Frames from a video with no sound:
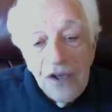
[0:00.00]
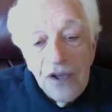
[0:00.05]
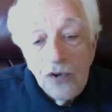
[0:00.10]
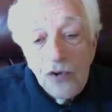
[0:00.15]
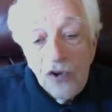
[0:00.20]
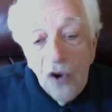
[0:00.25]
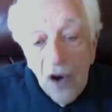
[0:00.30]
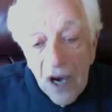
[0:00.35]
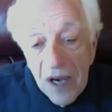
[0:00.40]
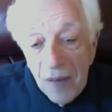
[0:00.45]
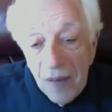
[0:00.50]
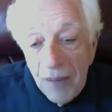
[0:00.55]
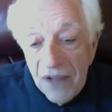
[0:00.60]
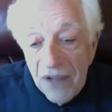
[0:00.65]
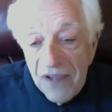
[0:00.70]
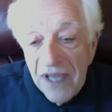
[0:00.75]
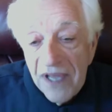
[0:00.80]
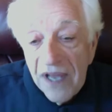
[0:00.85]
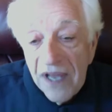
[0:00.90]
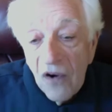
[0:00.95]
talk
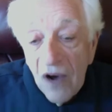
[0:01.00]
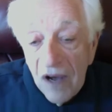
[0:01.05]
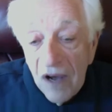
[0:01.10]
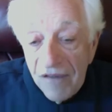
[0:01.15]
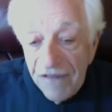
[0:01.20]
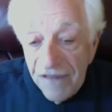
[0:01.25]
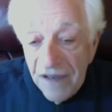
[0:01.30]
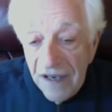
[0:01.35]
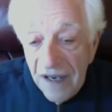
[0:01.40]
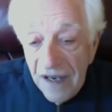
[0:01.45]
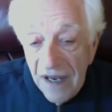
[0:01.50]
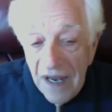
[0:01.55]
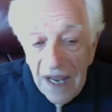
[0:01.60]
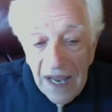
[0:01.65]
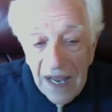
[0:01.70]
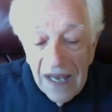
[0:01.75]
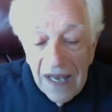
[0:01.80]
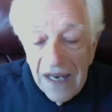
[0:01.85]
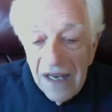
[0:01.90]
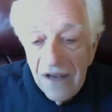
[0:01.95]
about that often,
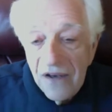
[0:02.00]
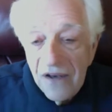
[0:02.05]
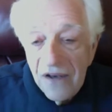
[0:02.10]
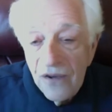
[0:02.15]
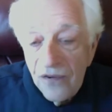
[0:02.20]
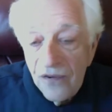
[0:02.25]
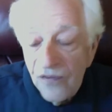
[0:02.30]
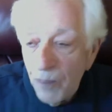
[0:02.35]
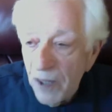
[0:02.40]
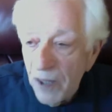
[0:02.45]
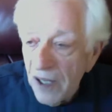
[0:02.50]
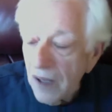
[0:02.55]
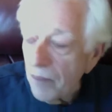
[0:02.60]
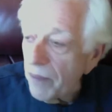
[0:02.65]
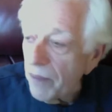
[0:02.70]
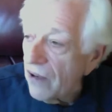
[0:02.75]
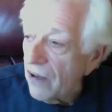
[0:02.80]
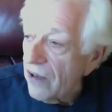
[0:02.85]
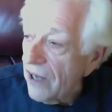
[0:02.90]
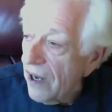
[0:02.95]
Eddie, and you speak
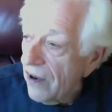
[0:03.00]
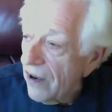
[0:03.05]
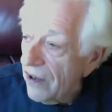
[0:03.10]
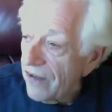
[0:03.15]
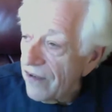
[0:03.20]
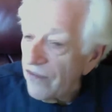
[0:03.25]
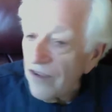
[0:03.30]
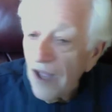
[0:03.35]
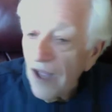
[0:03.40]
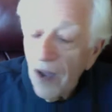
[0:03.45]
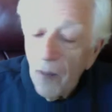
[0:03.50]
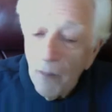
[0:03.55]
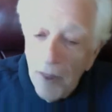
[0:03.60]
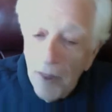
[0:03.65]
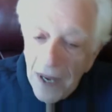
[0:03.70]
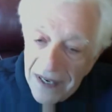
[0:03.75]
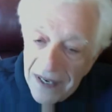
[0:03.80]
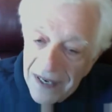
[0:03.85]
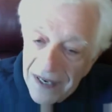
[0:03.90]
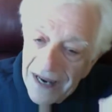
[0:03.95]
about narratives.
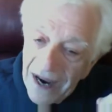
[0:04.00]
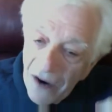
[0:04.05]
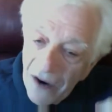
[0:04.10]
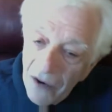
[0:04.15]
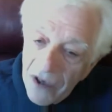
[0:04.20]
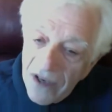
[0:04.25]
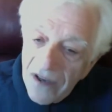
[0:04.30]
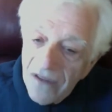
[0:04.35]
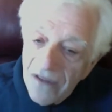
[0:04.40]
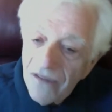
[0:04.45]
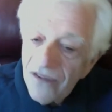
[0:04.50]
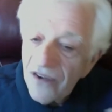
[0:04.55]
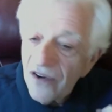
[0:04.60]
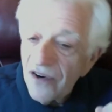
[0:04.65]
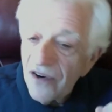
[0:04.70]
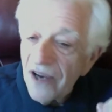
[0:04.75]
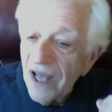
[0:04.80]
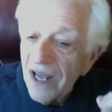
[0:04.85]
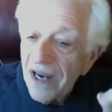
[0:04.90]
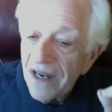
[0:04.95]
But narratives
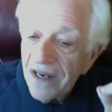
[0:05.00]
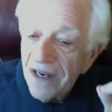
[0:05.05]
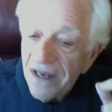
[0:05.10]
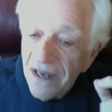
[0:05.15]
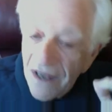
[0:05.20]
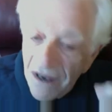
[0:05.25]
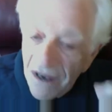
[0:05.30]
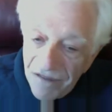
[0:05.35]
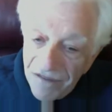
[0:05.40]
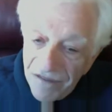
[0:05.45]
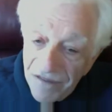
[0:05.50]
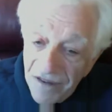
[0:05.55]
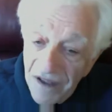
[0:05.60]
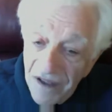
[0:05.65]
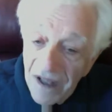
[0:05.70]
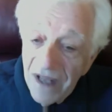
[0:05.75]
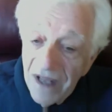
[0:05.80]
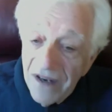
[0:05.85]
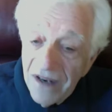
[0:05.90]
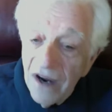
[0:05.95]
are not enough.
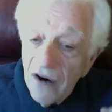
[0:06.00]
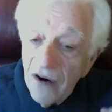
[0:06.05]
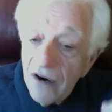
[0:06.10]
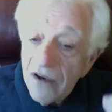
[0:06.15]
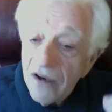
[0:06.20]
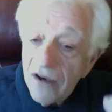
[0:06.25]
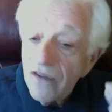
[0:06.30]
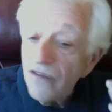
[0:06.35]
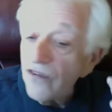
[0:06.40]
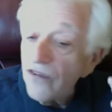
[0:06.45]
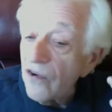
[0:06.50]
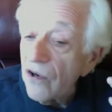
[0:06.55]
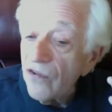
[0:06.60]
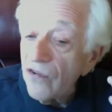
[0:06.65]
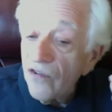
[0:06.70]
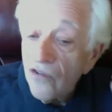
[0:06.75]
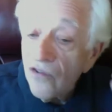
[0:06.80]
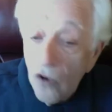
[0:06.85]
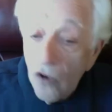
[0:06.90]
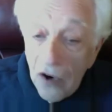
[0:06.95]
Narratives are a
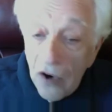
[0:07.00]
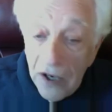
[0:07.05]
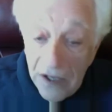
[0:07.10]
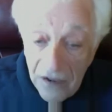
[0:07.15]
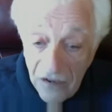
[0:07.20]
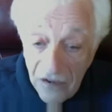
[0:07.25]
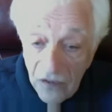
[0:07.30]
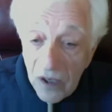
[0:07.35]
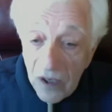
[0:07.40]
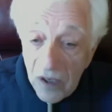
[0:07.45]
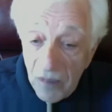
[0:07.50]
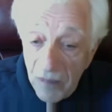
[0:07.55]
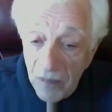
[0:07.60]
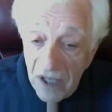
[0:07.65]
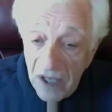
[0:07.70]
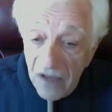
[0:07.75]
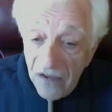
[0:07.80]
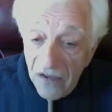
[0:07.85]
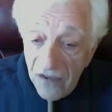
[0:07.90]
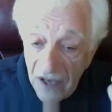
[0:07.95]
story. It's what it
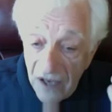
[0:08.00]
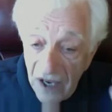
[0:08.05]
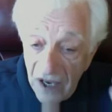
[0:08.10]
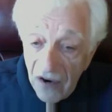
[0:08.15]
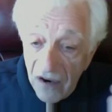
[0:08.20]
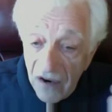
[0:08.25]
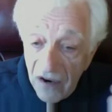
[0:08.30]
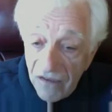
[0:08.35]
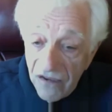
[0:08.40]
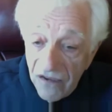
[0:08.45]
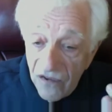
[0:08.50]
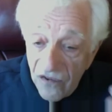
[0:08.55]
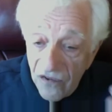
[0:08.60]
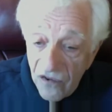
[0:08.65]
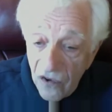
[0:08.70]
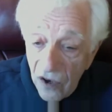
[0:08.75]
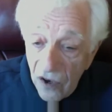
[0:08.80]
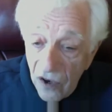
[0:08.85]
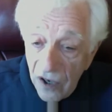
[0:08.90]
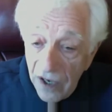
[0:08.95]
means. A narrative is a
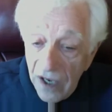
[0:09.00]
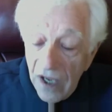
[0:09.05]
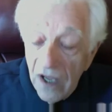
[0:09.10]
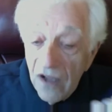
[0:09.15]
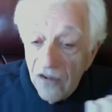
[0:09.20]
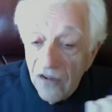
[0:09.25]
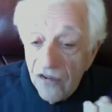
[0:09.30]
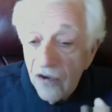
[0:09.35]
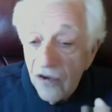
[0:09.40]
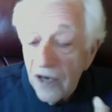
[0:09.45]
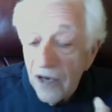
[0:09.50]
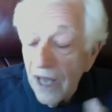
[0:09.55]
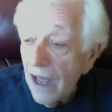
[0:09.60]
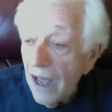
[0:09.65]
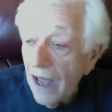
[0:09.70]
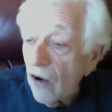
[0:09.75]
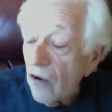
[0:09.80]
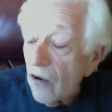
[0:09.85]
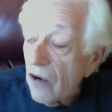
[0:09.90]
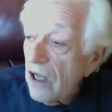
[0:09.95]
story. So
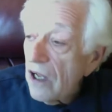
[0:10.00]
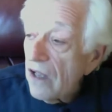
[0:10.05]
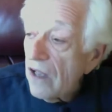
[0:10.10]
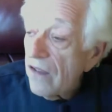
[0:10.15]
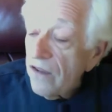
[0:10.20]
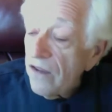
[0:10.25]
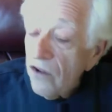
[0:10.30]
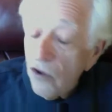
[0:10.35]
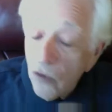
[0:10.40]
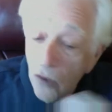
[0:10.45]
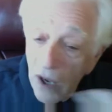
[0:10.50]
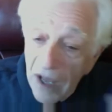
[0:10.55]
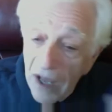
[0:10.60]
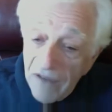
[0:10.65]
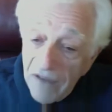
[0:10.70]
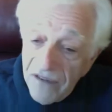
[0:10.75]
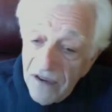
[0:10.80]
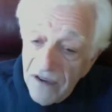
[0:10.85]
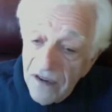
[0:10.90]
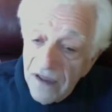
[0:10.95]
now you
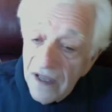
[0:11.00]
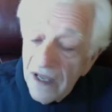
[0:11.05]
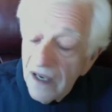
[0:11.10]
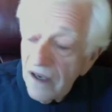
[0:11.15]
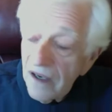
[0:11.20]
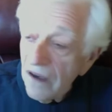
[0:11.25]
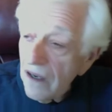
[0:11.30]
have to then,